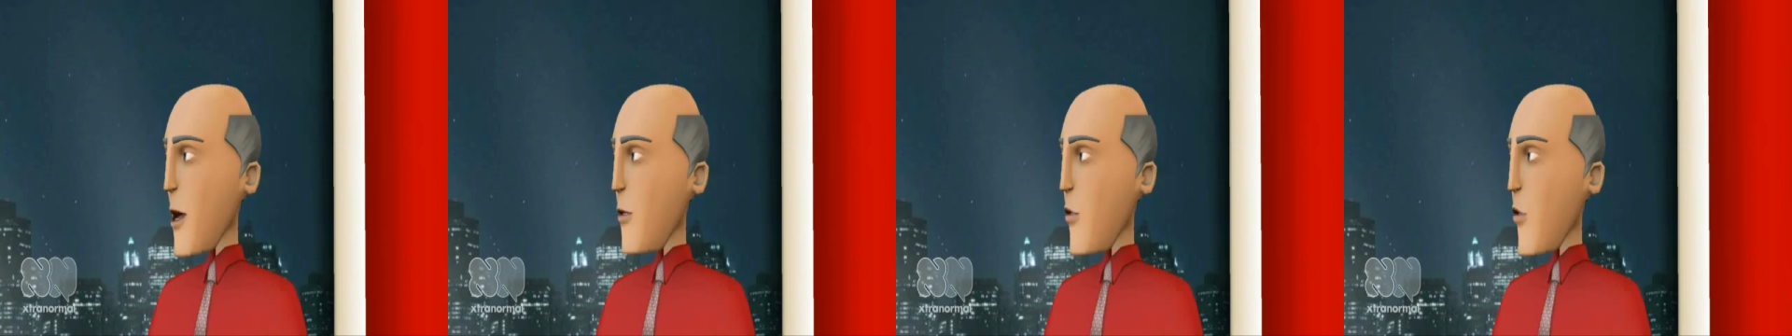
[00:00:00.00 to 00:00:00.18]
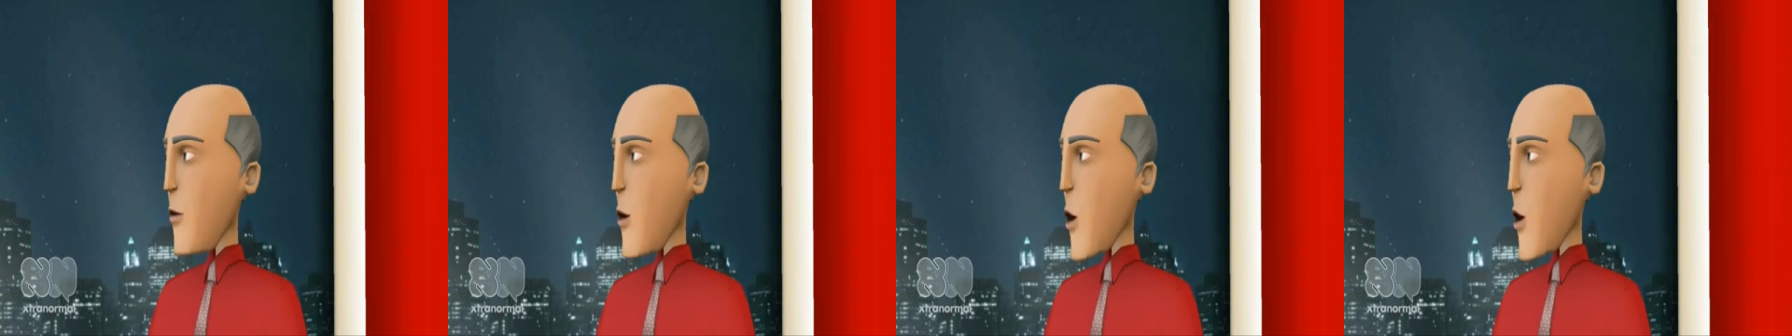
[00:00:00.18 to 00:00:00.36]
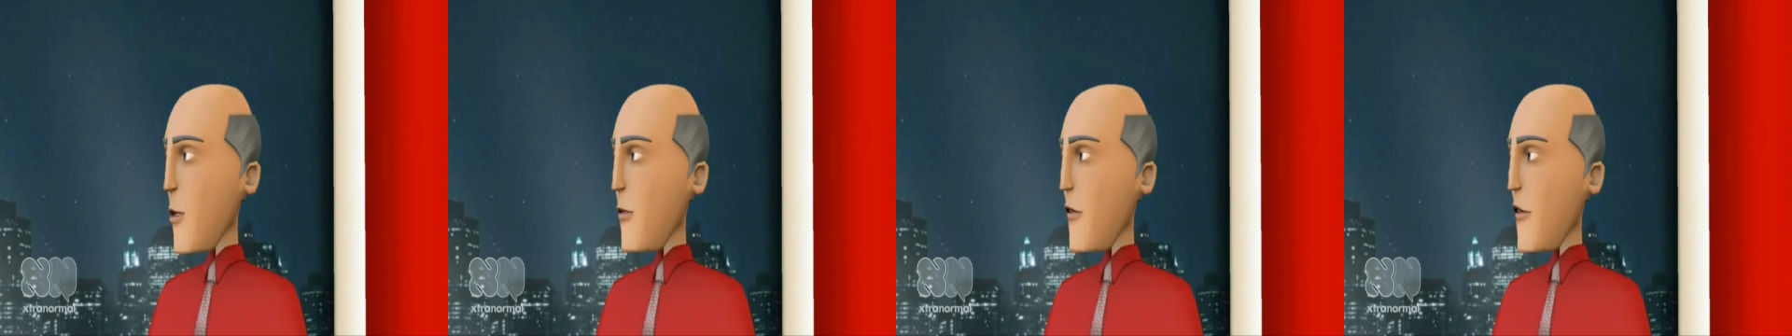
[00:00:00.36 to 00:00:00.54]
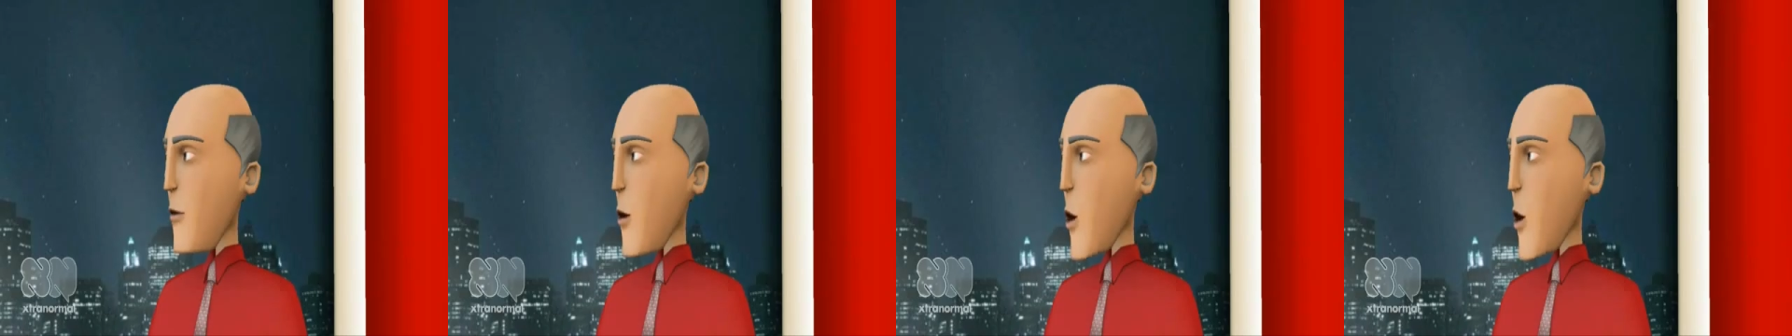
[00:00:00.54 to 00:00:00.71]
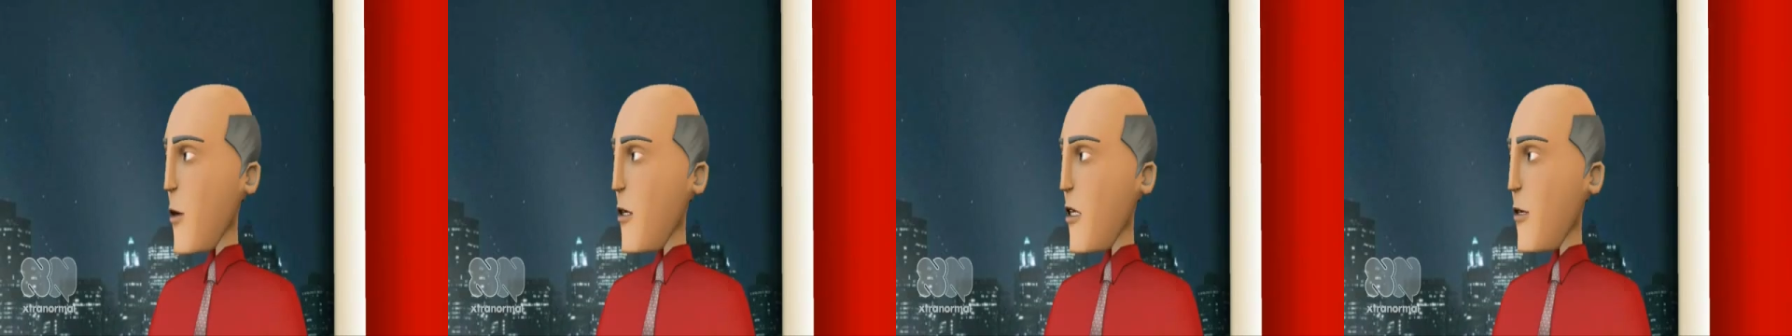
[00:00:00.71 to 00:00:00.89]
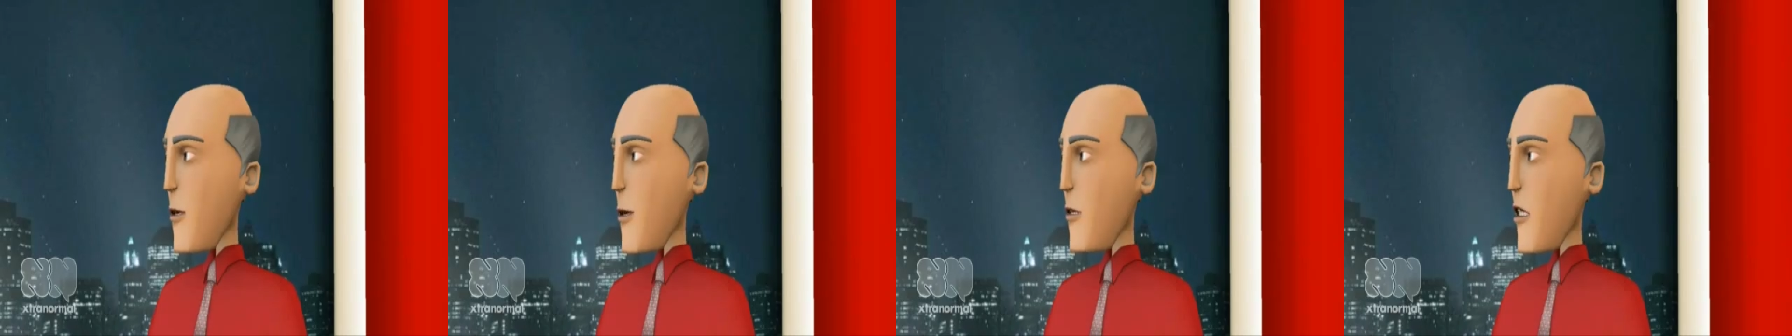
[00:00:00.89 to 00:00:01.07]
my
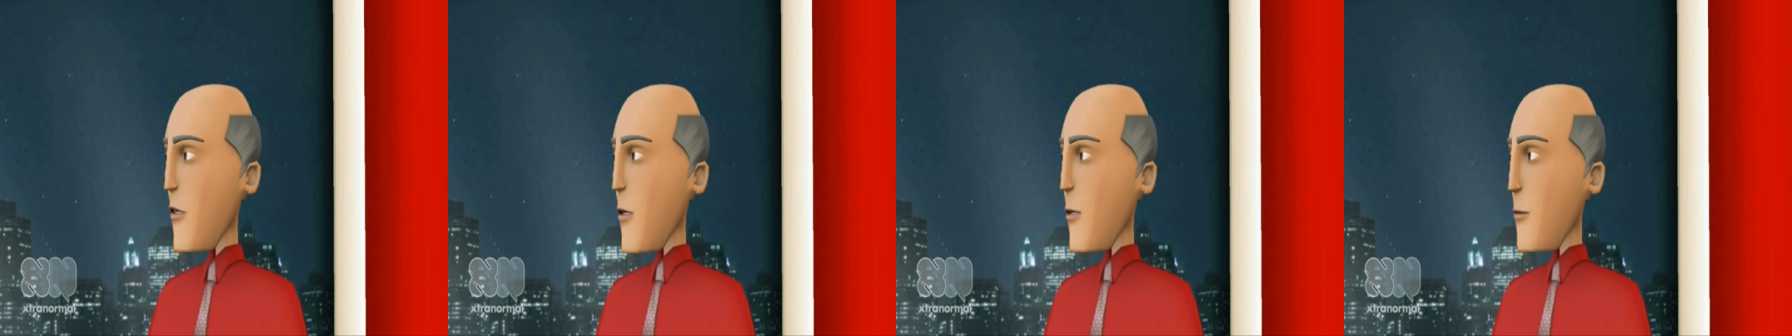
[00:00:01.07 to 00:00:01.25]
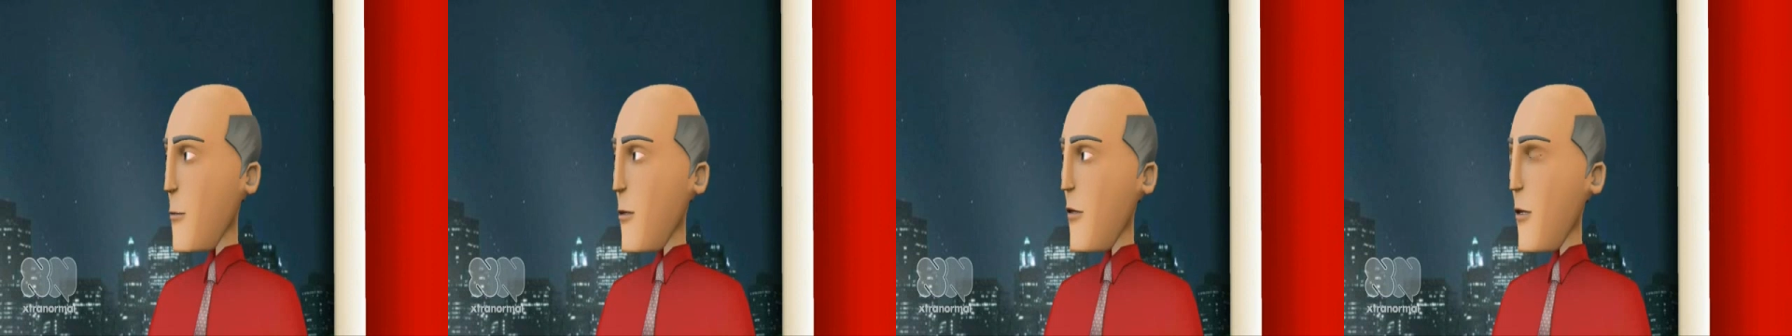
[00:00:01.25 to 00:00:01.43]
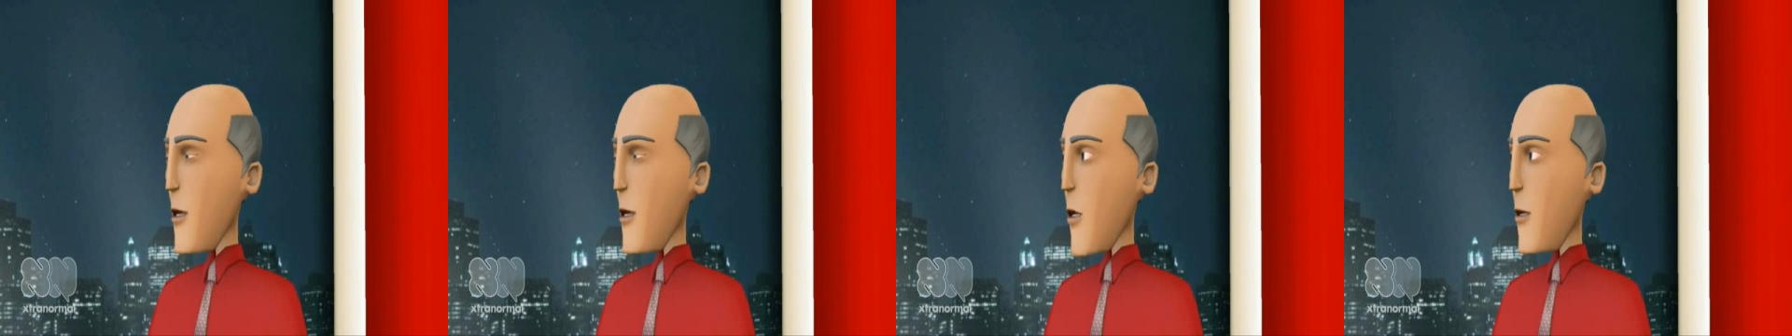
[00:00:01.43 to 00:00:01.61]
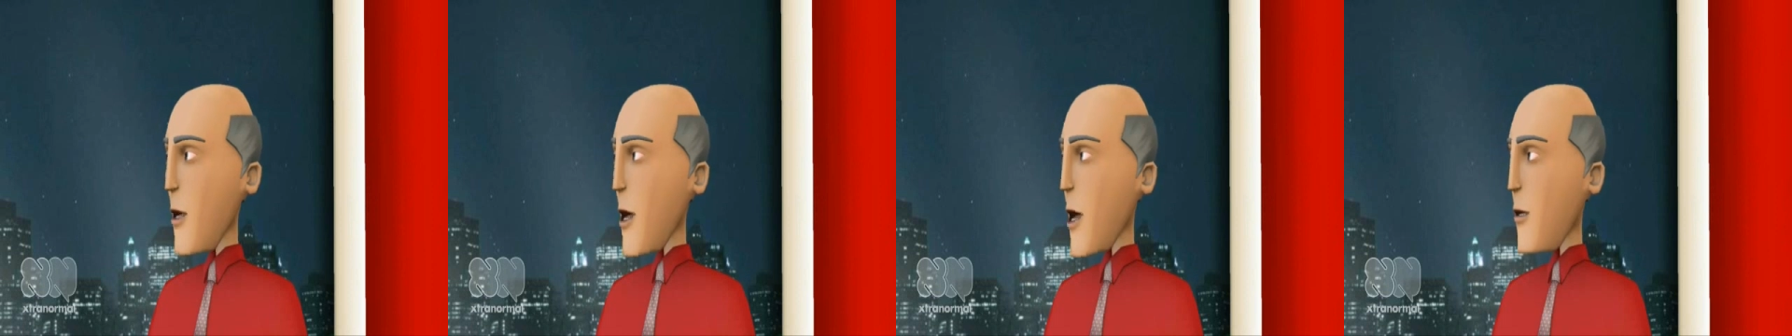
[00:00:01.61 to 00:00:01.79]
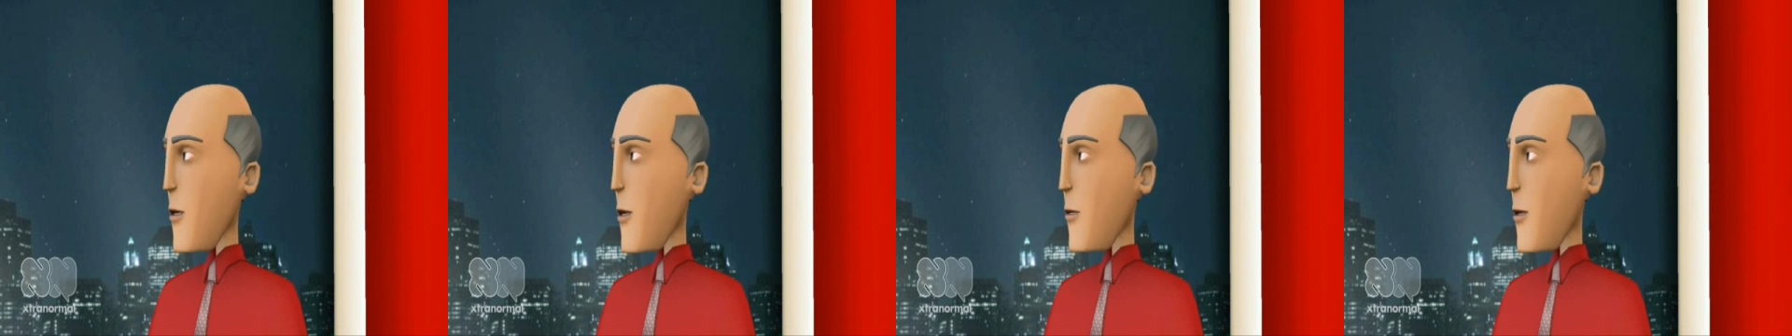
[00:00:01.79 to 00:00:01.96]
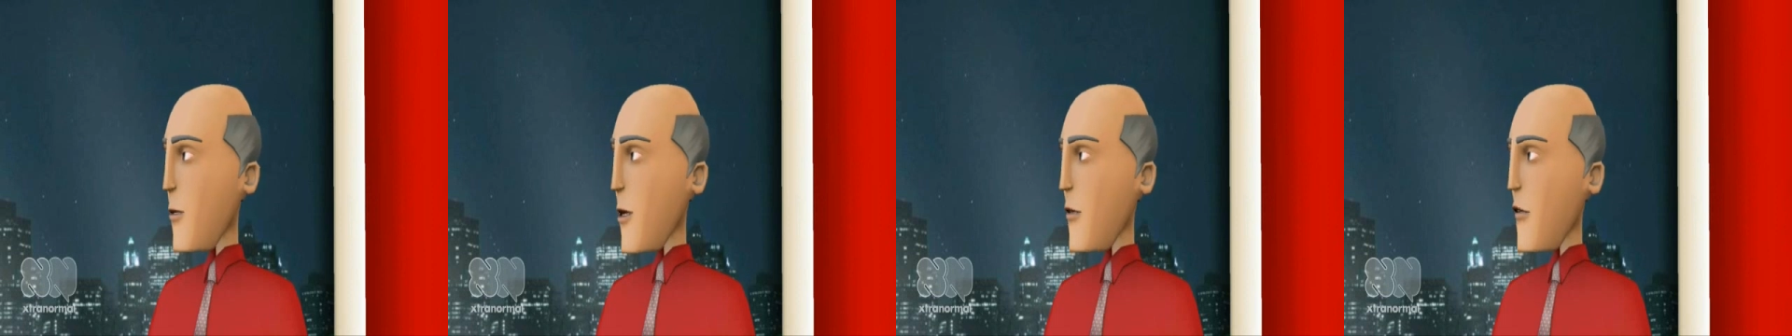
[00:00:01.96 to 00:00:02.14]
workforce is from a
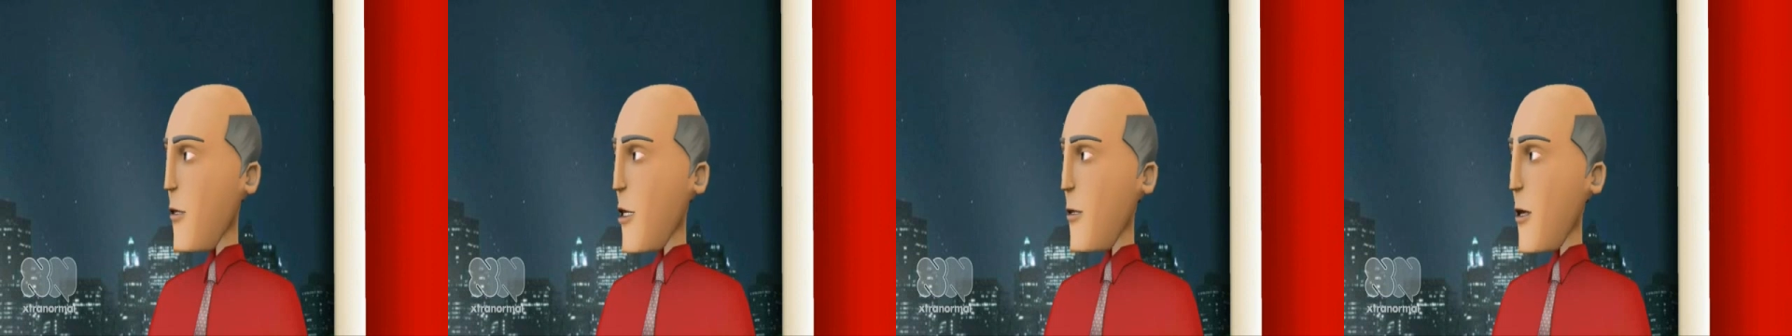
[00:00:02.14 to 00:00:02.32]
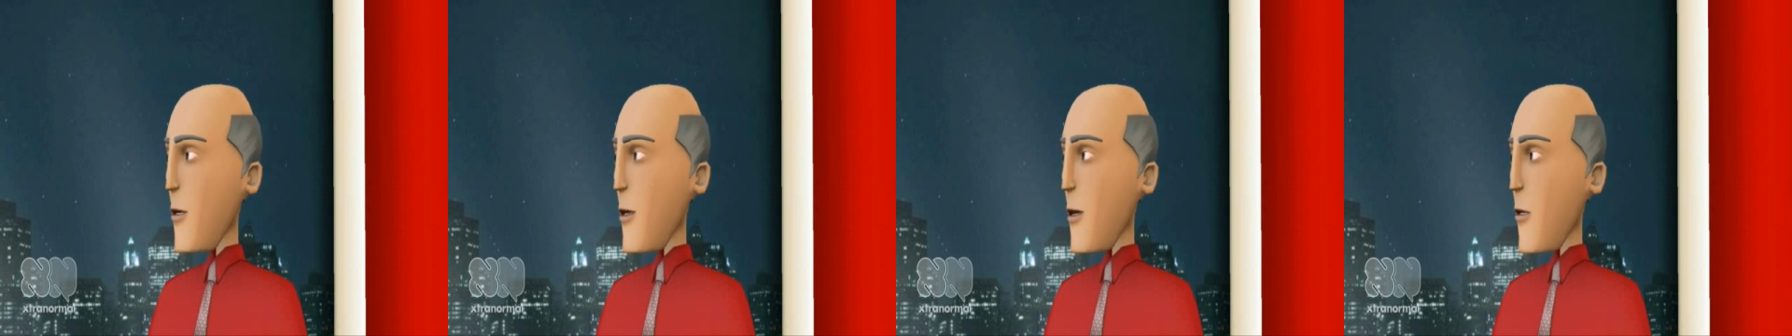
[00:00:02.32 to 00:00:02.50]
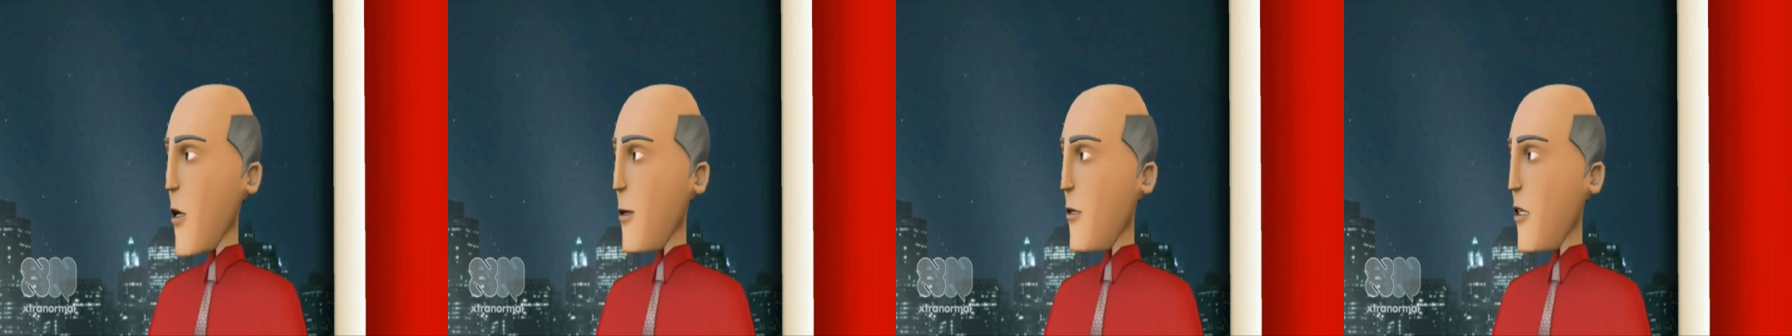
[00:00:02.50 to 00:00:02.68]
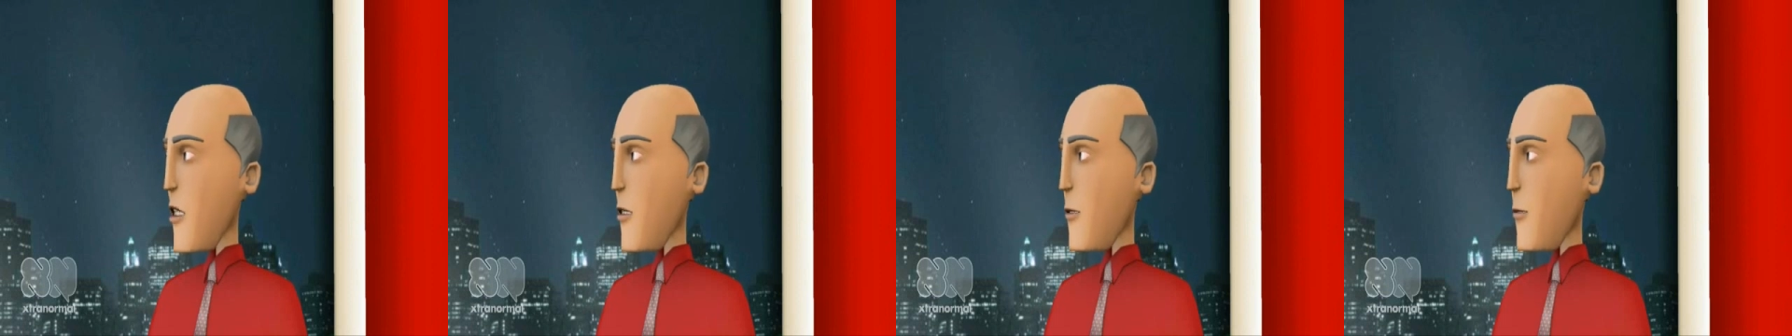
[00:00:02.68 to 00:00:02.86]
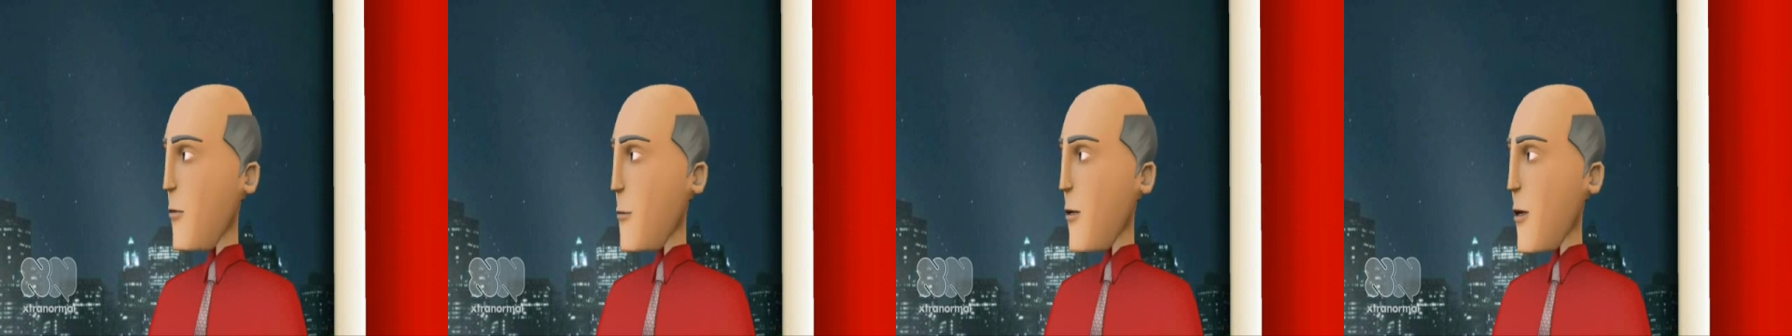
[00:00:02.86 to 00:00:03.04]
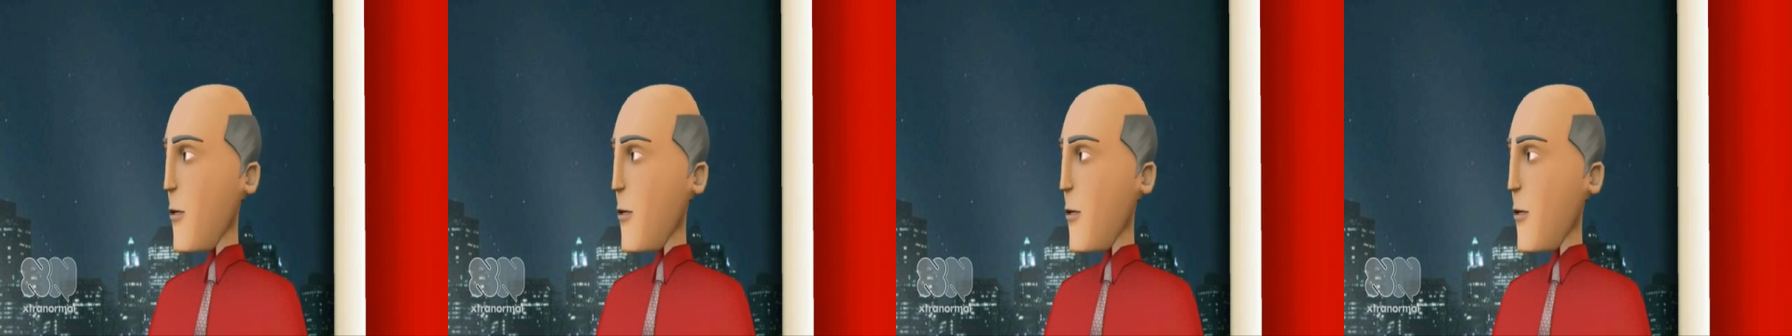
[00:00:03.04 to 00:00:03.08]
variety of countries,